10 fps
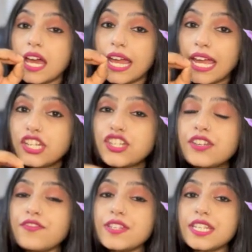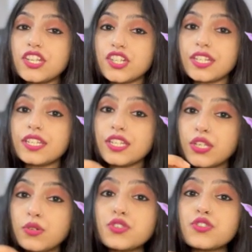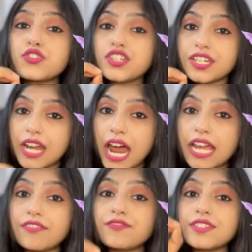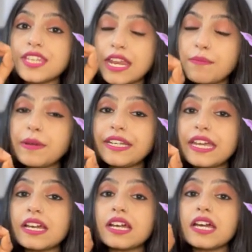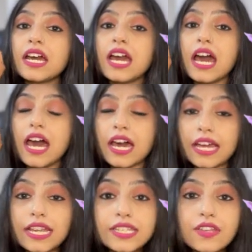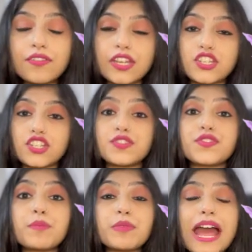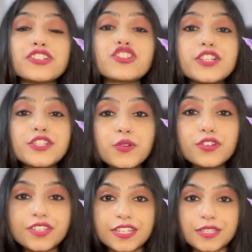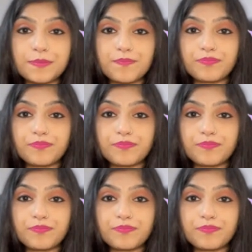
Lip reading: Ancient physicians used to derive therapeutic interventions from natural sources.